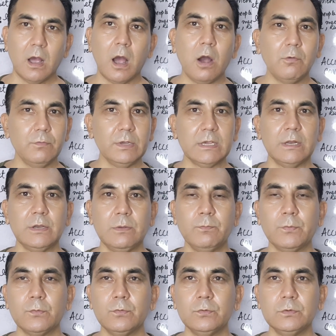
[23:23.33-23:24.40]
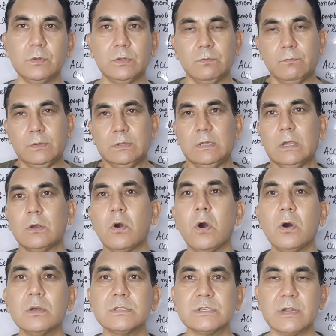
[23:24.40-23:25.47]
How we can improve this with the
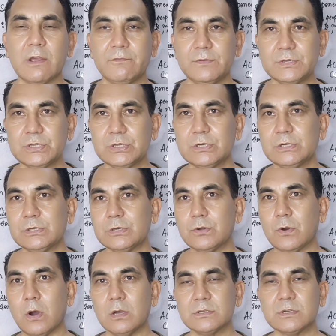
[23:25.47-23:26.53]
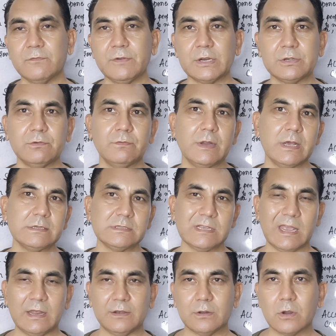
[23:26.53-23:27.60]
cost effectiveness
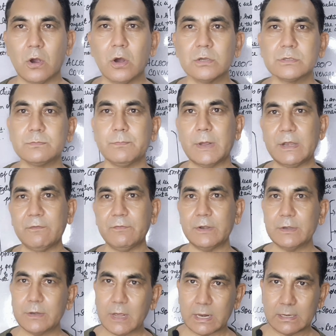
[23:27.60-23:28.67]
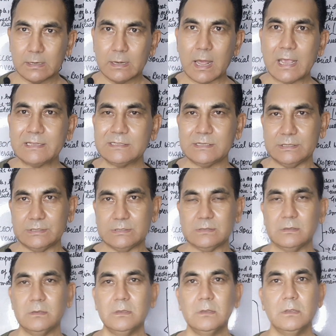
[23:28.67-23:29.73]
and cost benefit
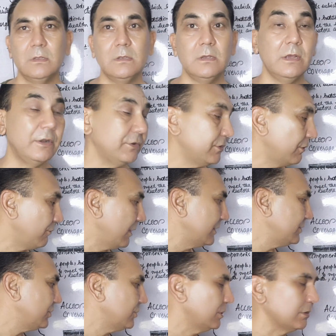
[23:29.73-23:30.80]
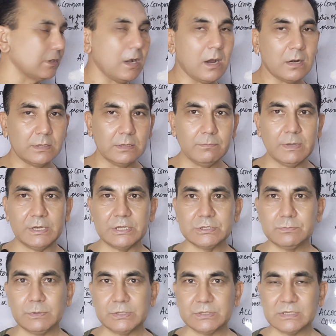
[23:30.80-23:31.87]
analysis intervention or the
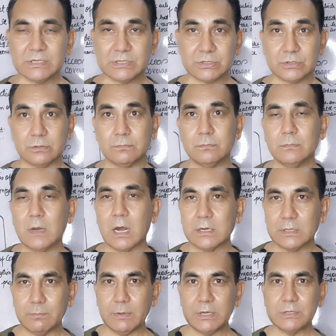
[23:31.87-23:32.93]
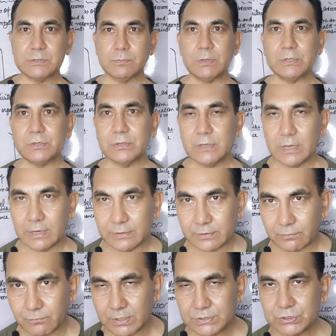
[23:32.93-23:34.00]
management system or the management
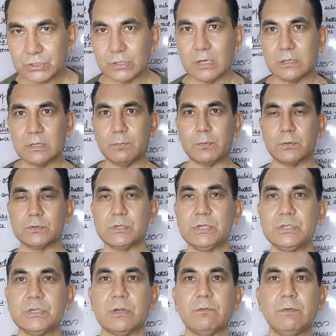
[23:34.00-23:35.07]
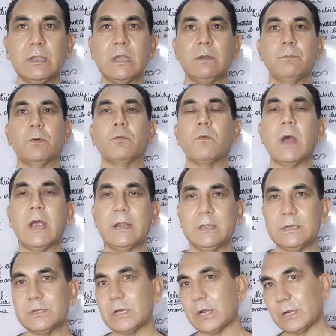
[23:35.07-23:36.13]
intervention or the procedure we can
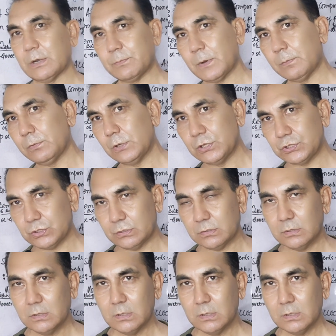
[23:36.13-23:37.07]
provide the target population.